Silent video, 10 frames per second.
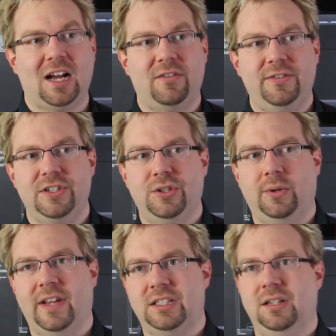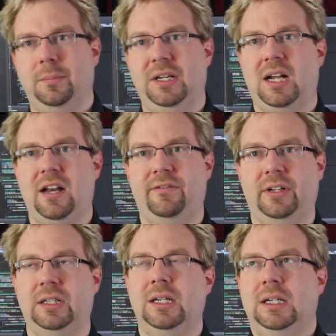alphas, or if that's going to be kind of
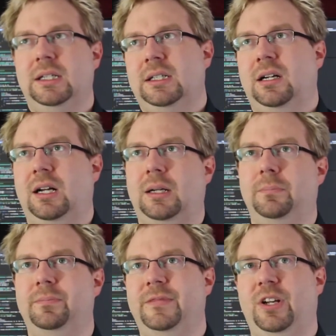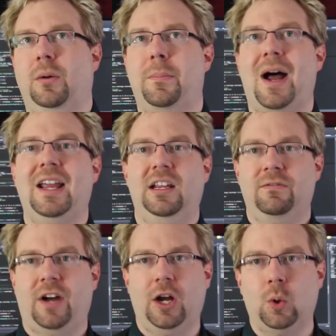a by
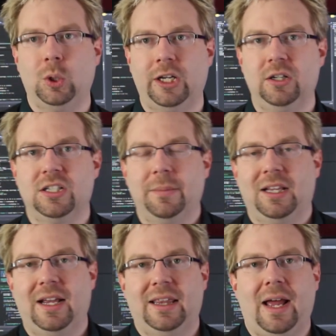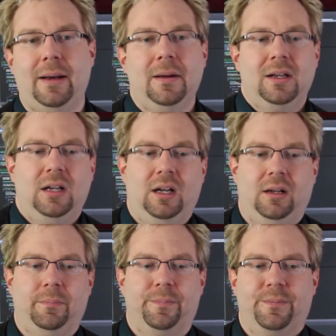invite only or something like that.
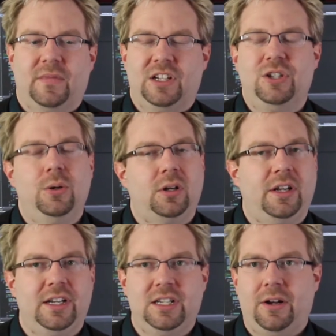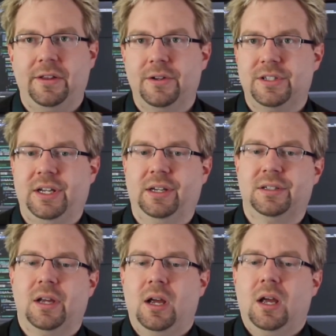Too early to tell on those
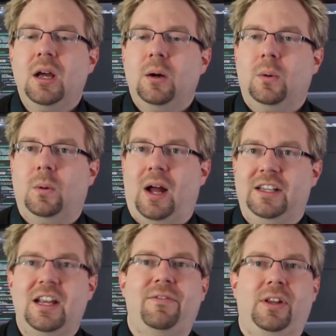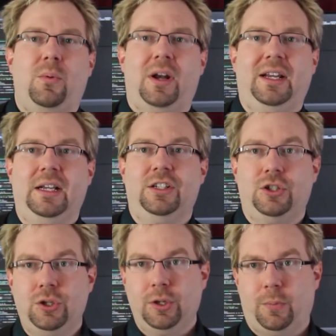things. I definitely want to get
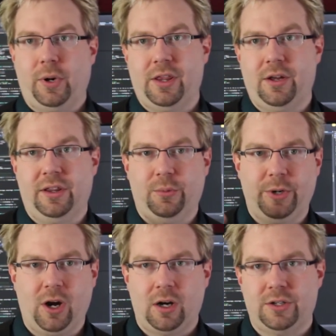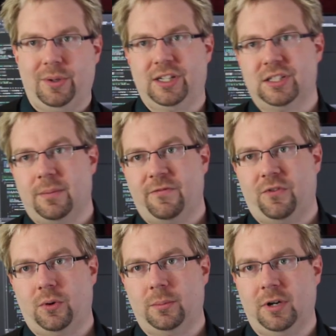to the point, though, that we are doing some
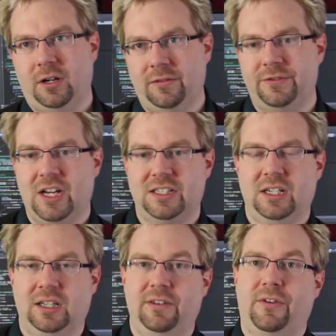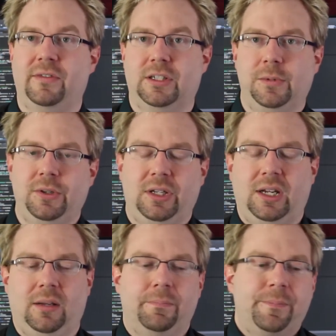form of testing that involves the community
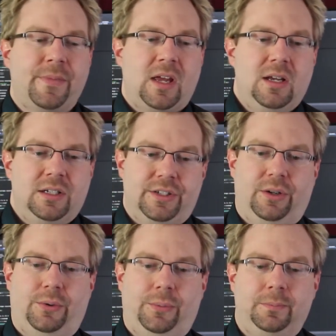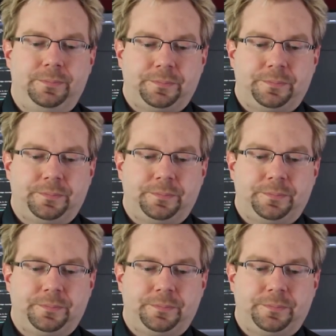again. So